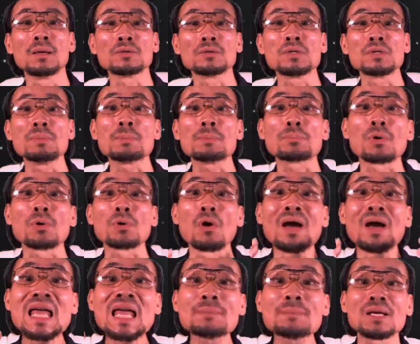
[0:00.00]
be
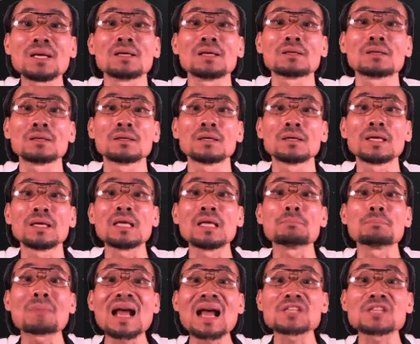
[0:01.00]
prohibited in
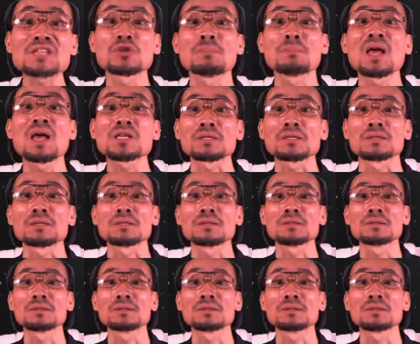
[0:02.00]
masturbation.